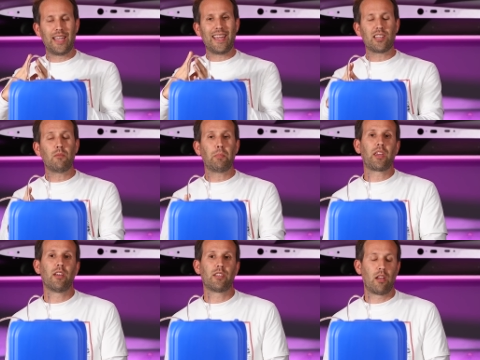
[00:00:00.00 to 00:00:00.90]
isn't
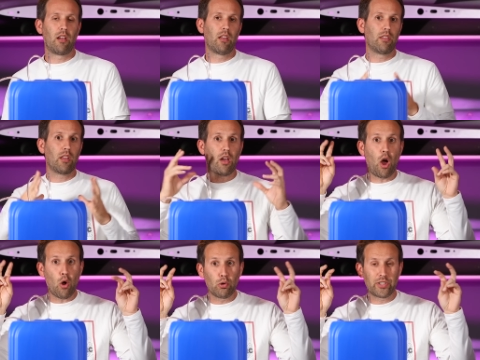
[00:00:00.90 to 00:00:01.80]
because the
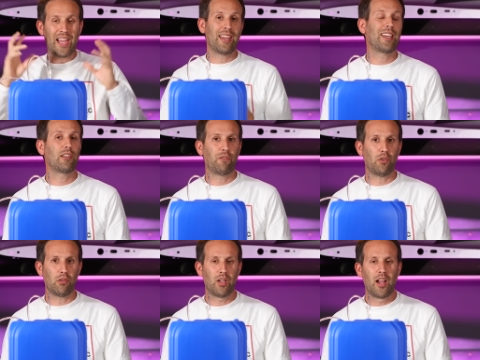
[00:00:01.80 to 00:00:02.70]
whole tank is
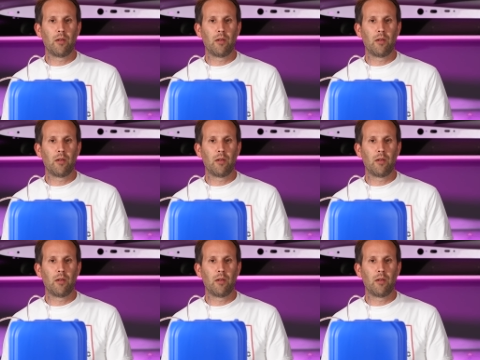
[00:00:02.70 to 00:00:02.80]
full,